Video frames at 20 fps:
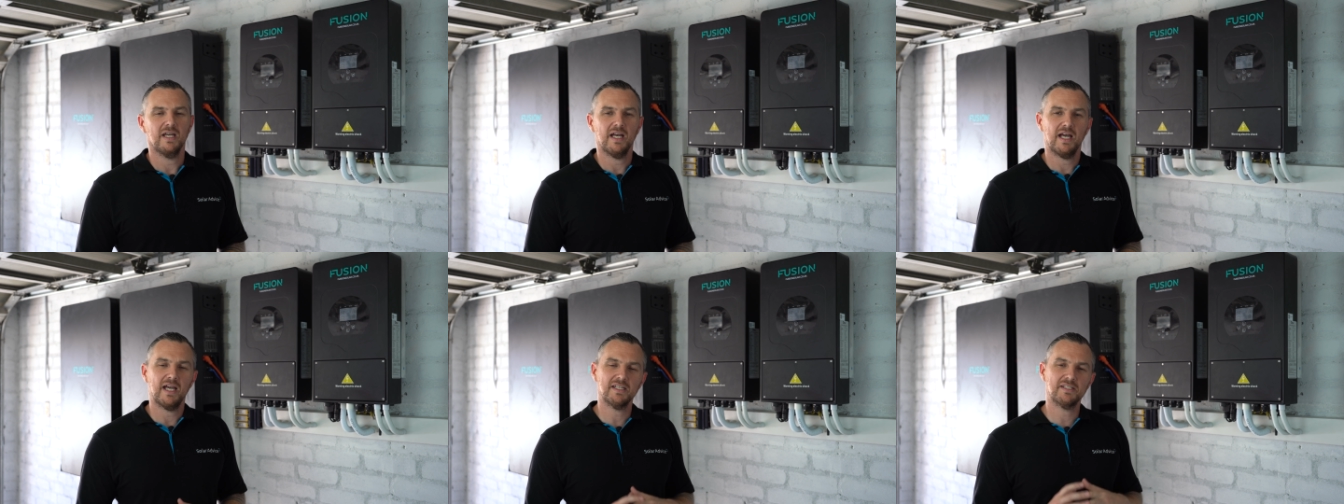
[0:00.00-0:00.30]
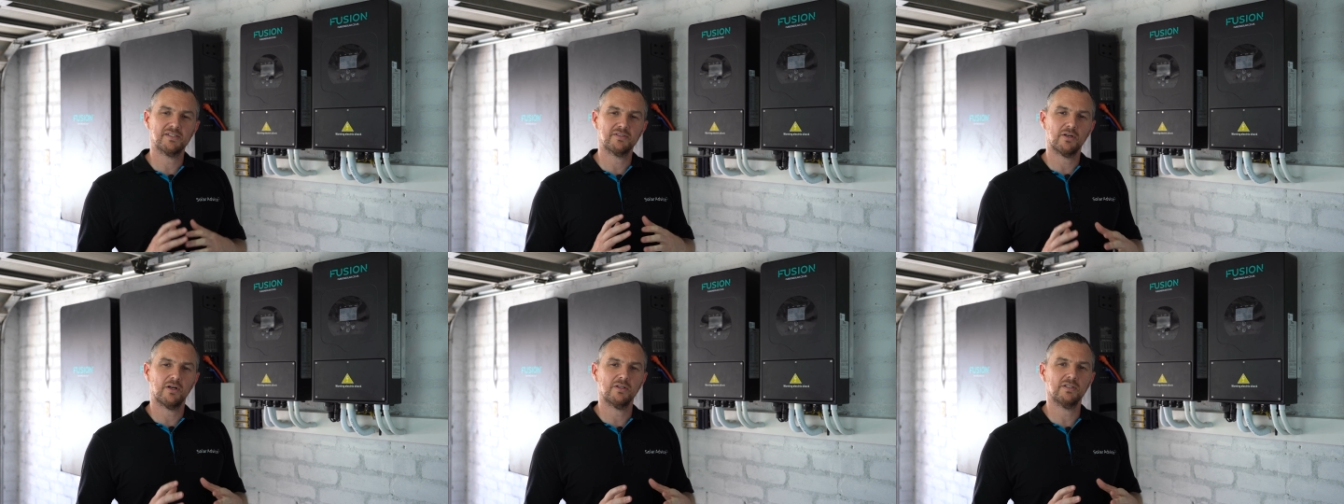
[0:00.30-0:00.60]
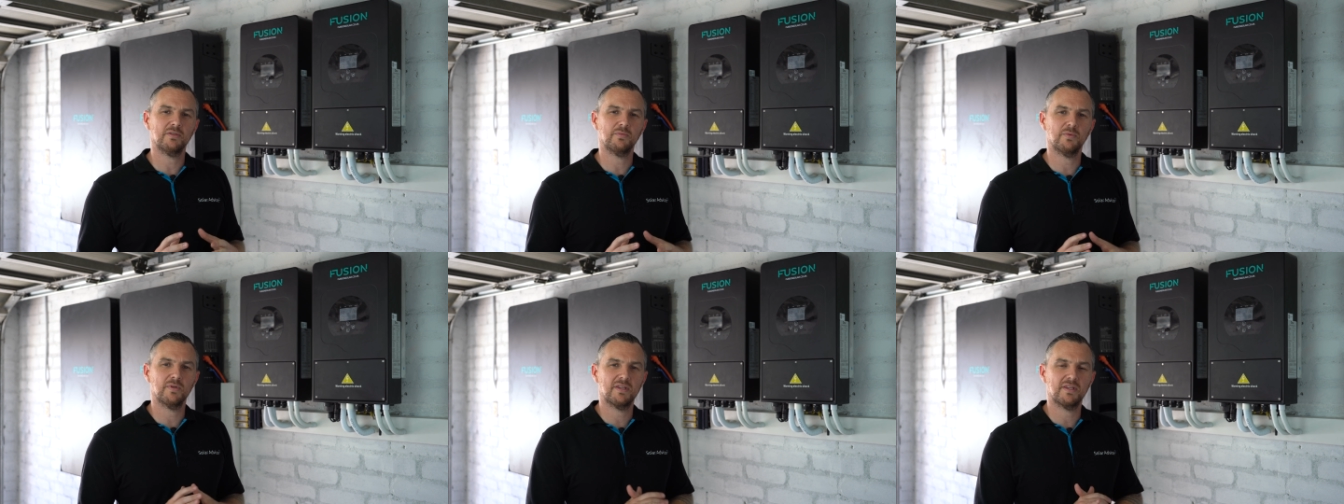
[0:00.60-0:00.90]
I
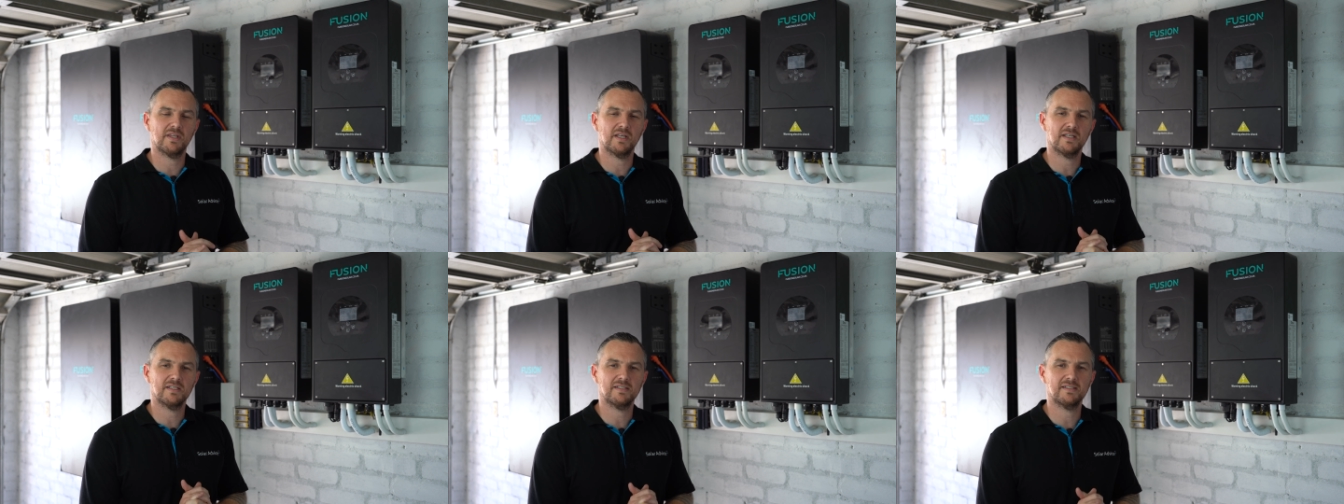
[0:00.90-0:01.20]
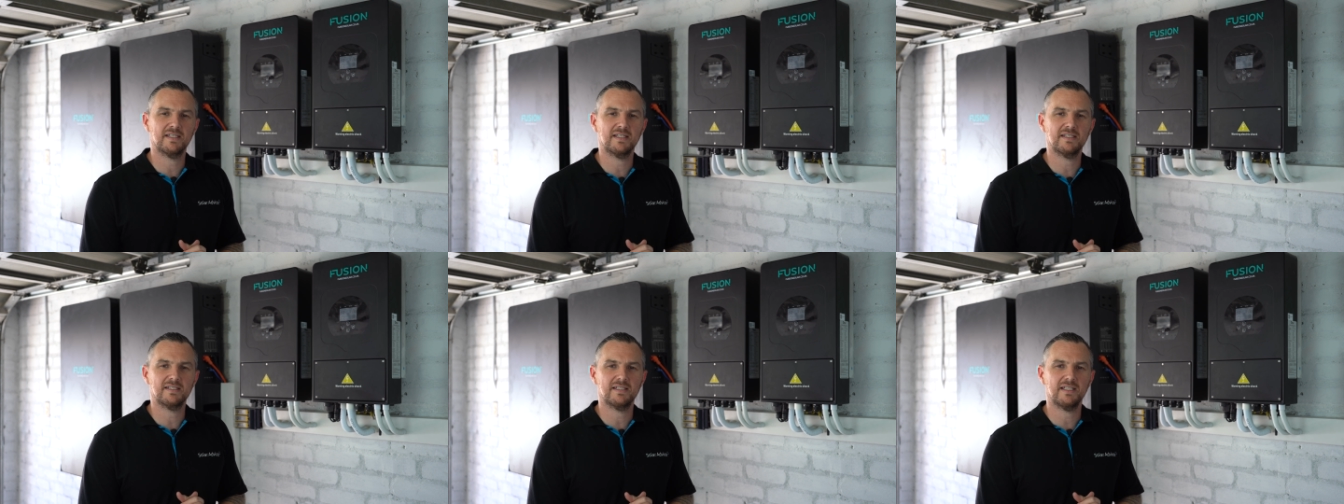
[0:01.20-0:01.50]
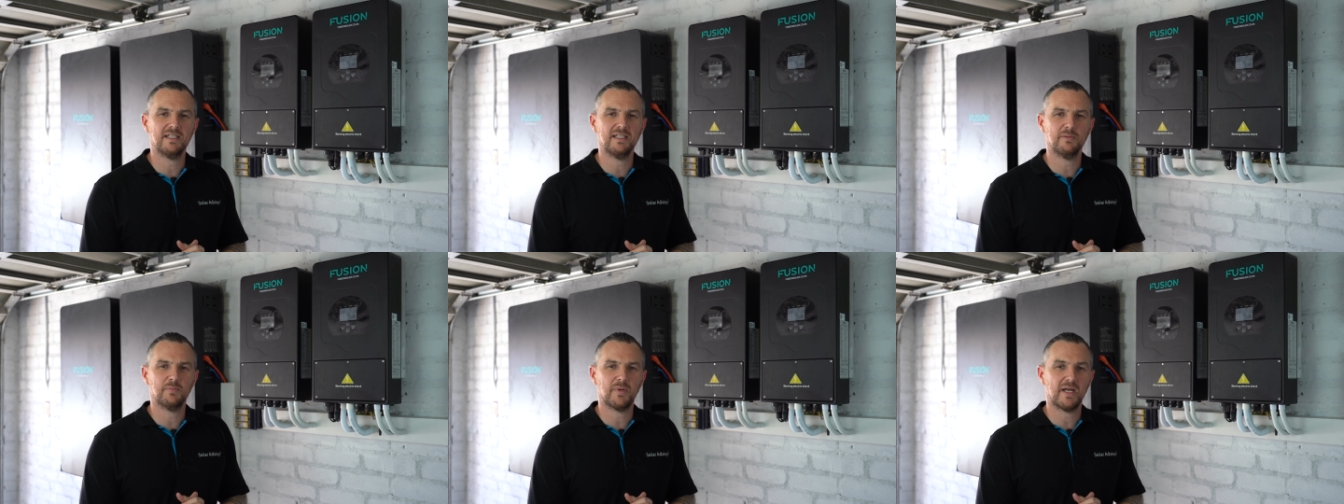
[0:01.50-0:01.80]
started with uh,
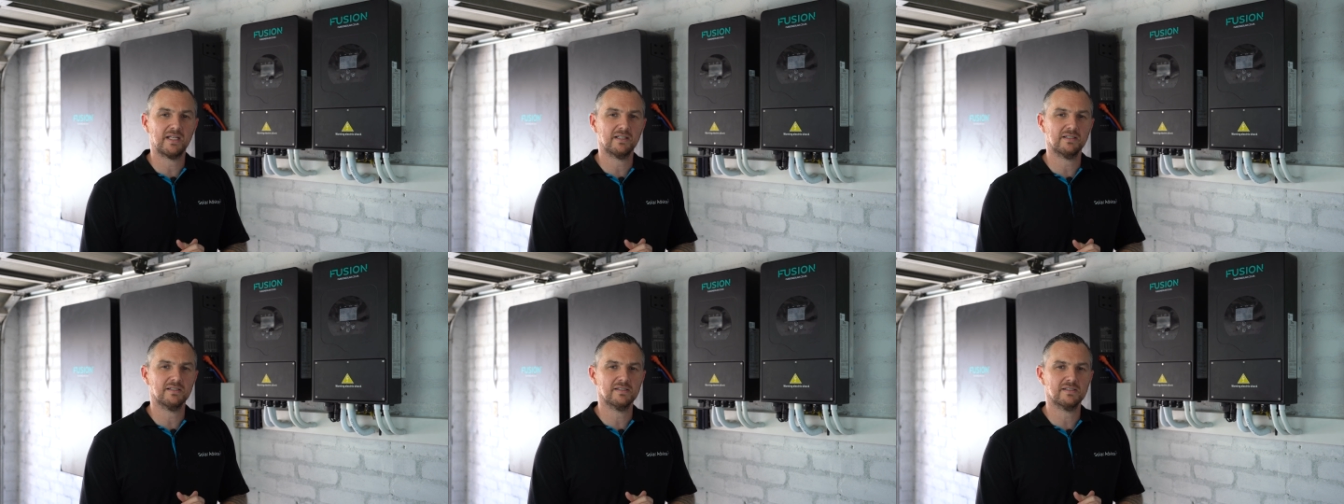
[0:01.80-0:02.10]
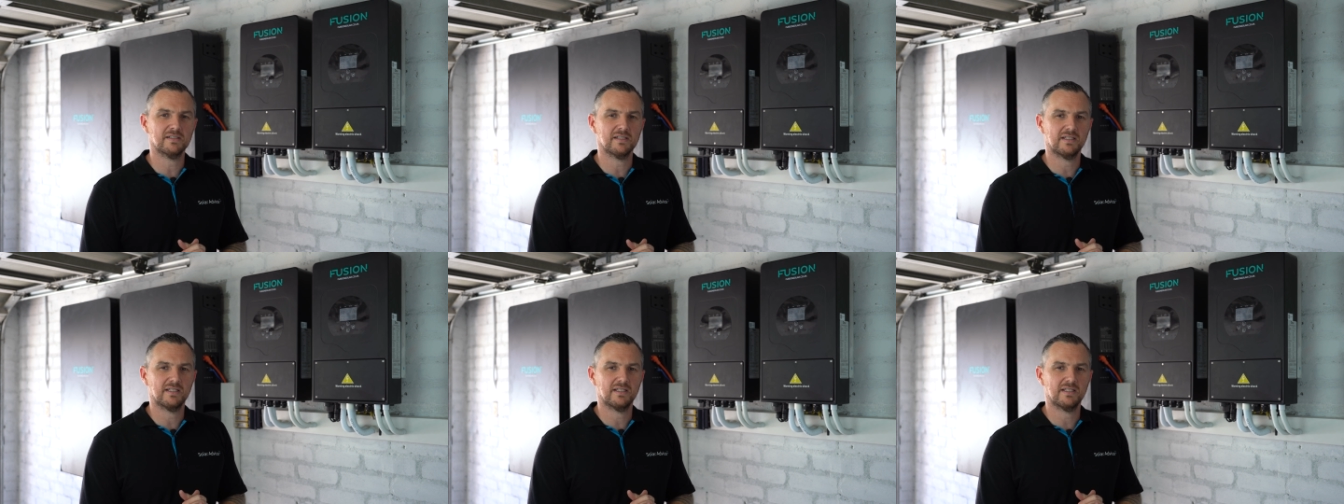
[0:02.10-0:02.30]
16 panels